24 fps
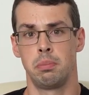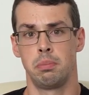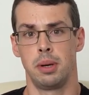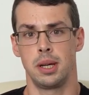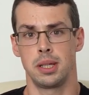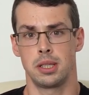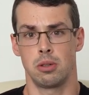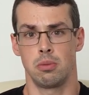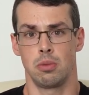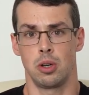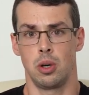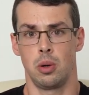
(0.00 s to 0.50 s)
but
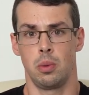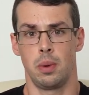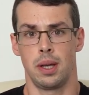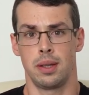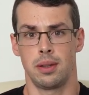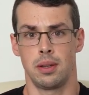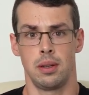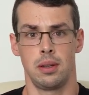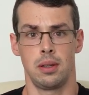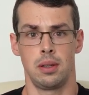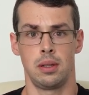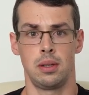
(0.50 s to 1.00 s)
I don't know
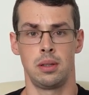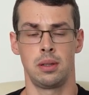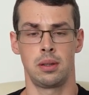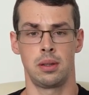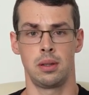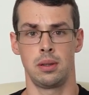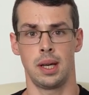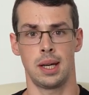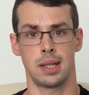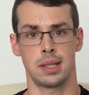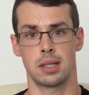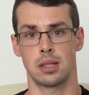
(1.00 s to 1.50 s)
whether
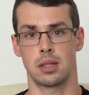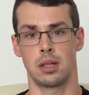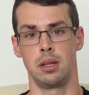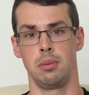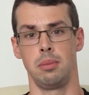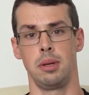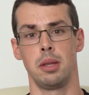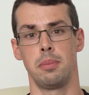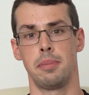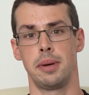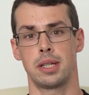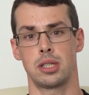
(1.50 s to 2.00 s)
that's going
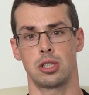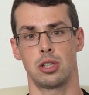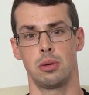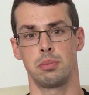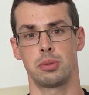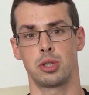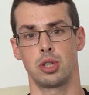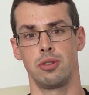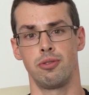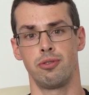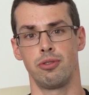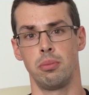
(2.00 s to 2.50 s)
to be the best
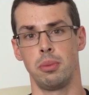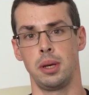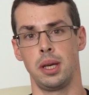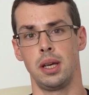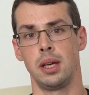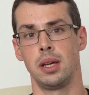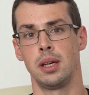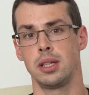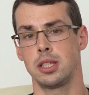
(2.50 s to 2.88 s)
option for me,